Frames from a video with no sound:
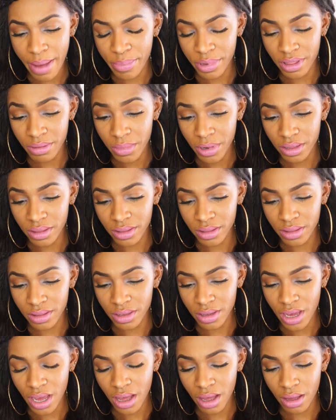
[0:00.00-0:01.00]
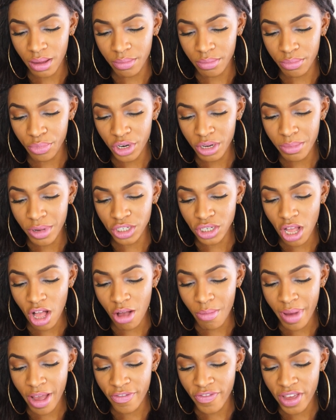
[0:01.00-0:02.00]
app of the month. Um, pretty much
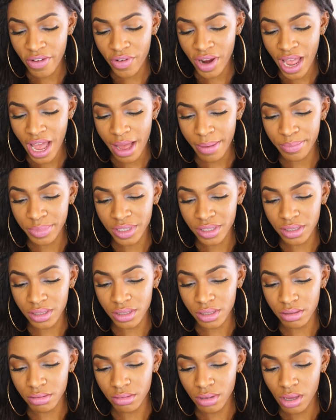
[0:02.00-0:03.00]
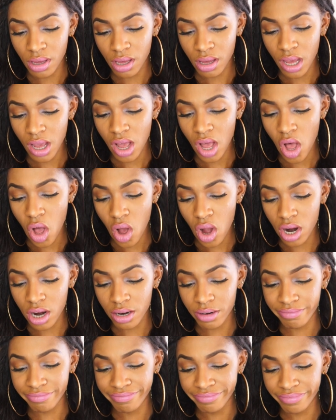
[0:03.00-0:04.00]
all my favorite apps
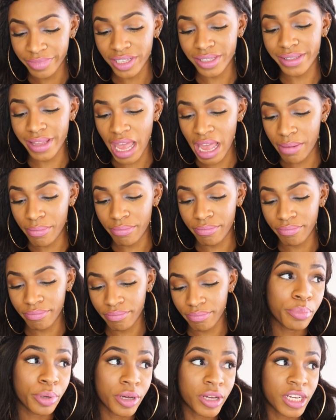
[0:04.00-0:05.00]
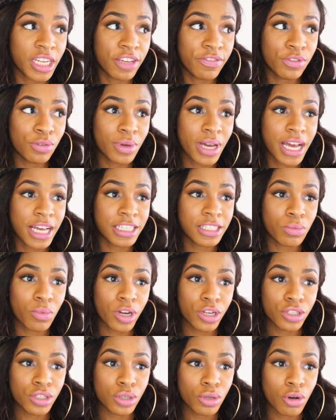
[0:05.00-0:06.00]
are the same. But if you guys
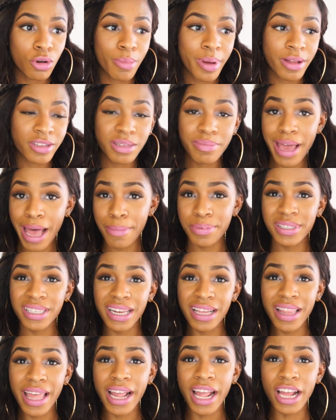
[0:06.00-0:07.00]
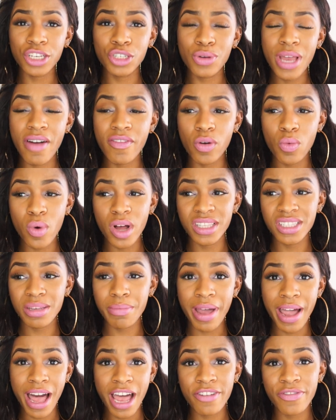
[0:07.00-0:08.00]
wanted to know about some apps that I like, I do have a What's
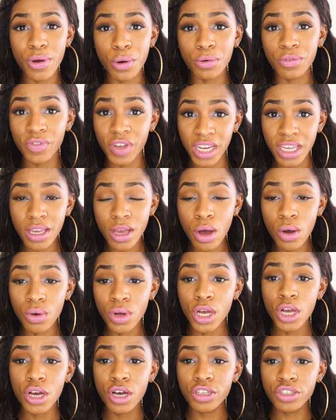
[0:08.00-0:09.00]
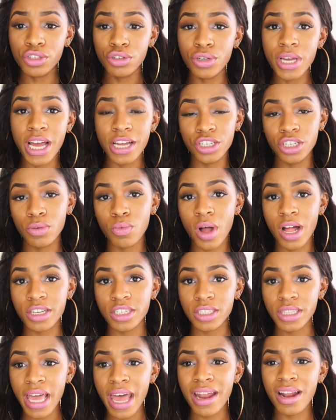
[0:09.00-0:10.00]
in My iPhone video, so you guys should
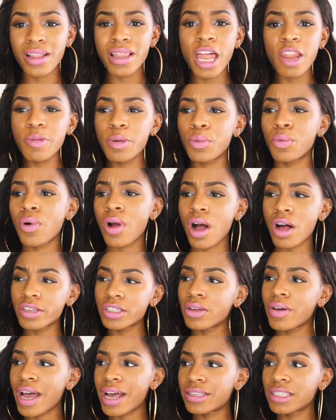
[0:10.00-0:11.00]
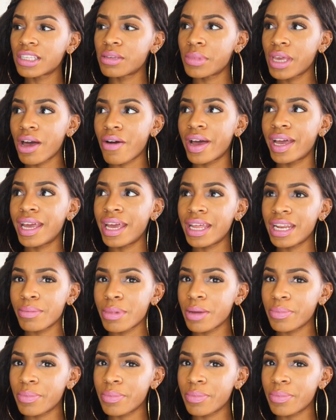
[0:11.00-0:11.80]
watch that. A lot of you were also asking me how I edit